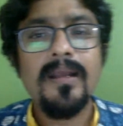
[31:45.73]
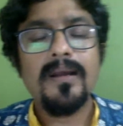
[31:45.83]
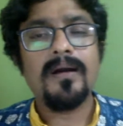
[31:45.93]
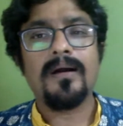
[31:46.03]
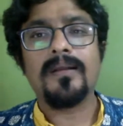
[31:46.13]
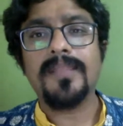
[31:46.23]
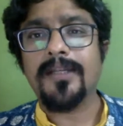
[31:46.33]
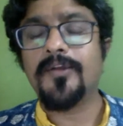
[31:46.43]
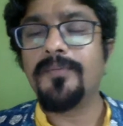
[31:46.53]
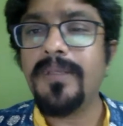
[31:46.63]
that
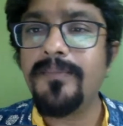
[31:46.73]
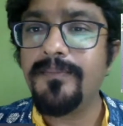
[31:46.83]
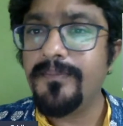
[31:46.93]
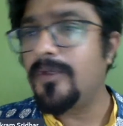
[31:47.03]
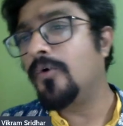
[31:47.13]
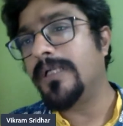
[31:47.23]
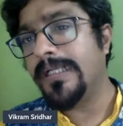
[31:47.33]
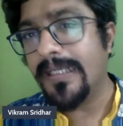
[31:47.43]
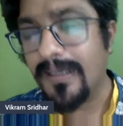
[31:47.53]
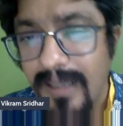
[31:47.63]
could be loaded
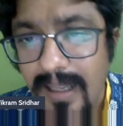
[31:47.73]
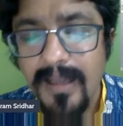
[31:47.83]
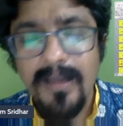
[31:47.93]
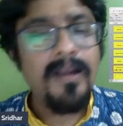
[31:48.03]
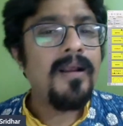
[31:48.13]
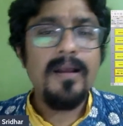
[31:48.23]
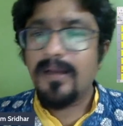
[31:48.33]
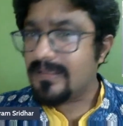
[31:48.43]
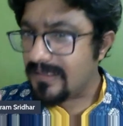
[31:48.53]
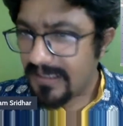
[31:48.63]
in a car.
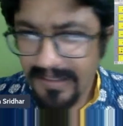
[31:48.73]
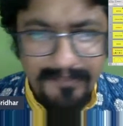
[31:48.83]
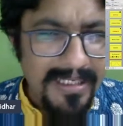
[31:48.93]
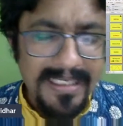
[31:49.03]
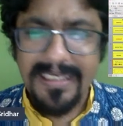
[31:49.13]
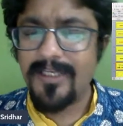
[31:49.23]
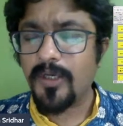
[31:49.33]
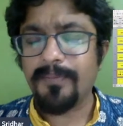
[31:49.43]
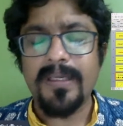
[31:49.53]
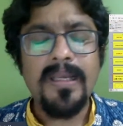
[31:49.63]
I mean, any
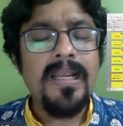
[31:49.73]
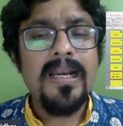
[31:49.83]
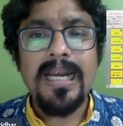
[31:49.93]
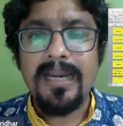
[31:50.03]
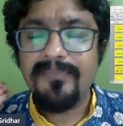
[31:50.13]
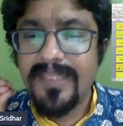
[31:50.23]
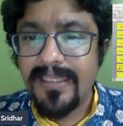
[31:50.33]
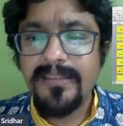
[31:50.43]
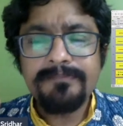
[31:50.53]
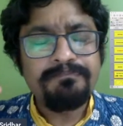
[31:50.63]
topic. And
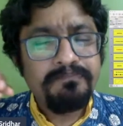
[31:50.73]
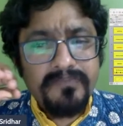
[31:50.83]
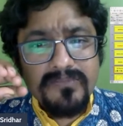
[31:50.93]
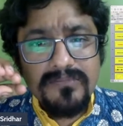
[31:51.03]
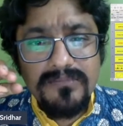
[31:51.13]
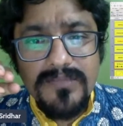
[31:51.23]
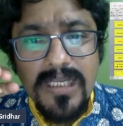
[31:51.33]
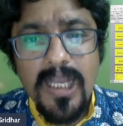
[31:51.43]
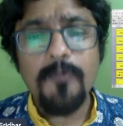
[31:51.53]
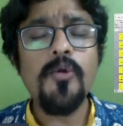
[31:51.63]
then
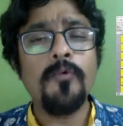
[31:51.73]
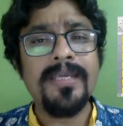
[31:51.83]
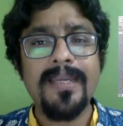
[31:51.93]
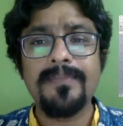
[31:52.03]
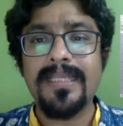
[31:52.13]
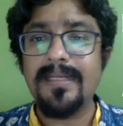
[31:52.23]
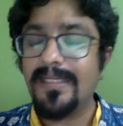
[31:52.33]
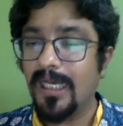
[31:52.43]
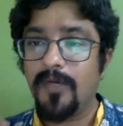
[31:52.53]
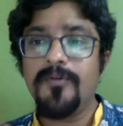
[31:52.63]
how you overcame that and
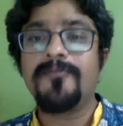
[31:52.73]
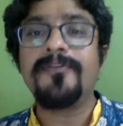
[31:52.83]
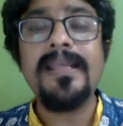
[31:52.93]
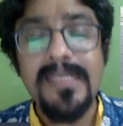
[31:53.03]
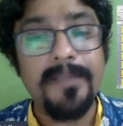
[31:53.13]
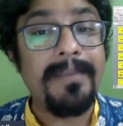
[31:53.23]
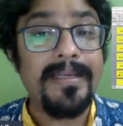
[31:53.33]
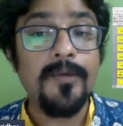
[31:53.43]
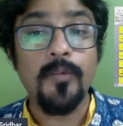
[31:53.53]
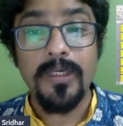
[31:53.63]
how you finally made
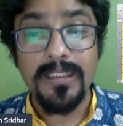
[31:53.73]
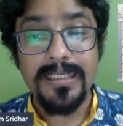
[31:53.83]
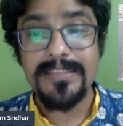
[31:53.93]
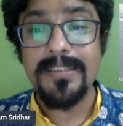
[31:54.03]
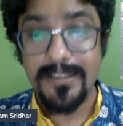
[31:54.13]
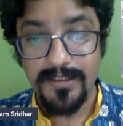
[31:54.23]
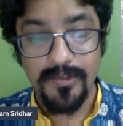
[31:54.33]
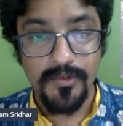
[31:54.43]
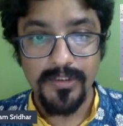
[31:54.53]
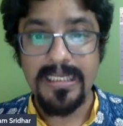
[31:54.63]
it work as a
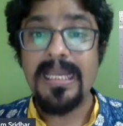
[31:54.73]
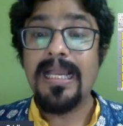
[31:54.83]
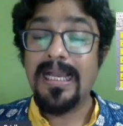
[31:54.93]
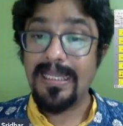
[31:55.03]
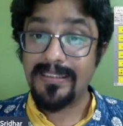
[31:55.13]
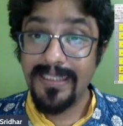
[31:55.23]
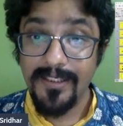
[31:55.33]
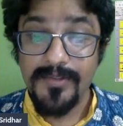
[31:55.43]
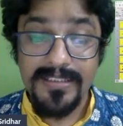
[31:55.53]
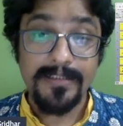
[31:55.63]
resolution. And then you
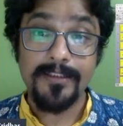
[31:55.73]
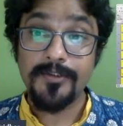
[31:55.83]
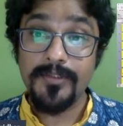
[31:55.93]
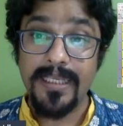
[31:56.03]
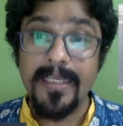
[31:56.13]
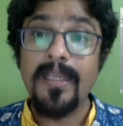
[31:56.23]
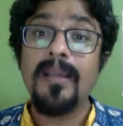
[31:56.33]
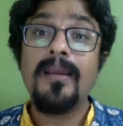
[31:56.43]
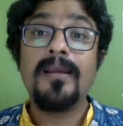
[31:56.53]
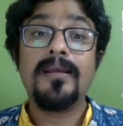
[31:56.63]
say that today
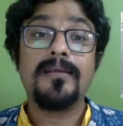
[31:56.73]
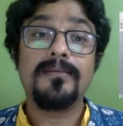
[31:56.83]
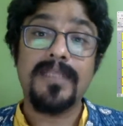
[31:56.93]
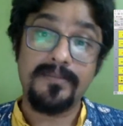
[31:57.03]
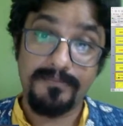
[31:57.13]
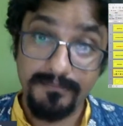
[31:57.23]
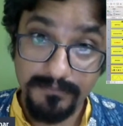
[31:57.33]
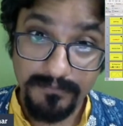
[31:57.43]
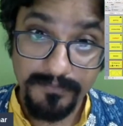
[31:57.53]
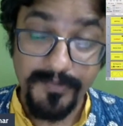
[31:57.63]
that
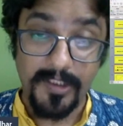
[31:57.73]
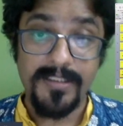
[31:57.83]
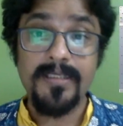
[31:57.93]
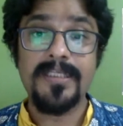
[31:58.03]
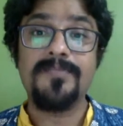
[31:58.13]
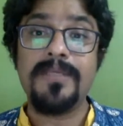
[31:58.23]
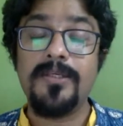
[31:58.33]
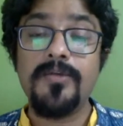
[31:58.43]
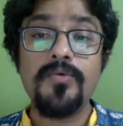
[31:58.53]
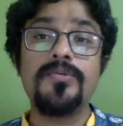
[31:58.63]
project is being
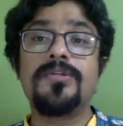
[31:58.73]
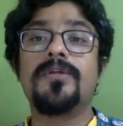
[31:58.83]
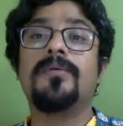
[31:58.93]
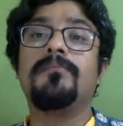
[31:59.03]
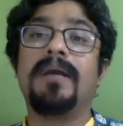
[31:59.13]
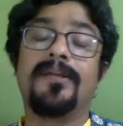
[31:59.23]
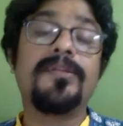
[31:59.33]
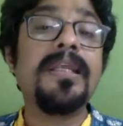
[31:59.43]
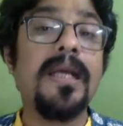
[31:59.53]
used by 3